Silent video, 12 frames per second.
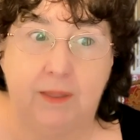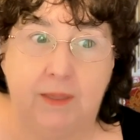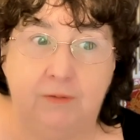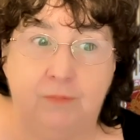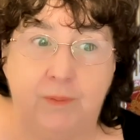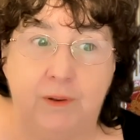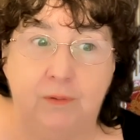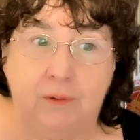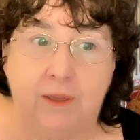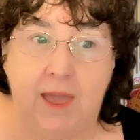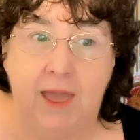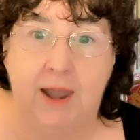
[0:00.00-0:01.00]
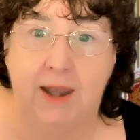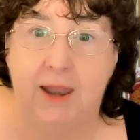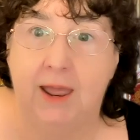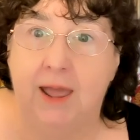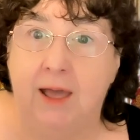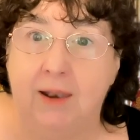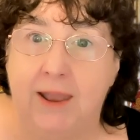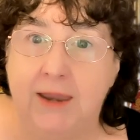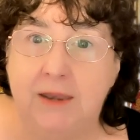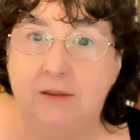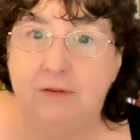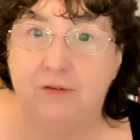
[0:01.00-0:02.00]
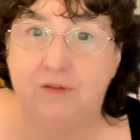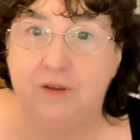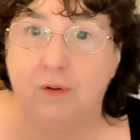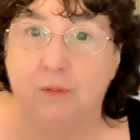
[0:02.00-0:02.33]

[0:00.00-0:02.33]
If we look at Our Lady, she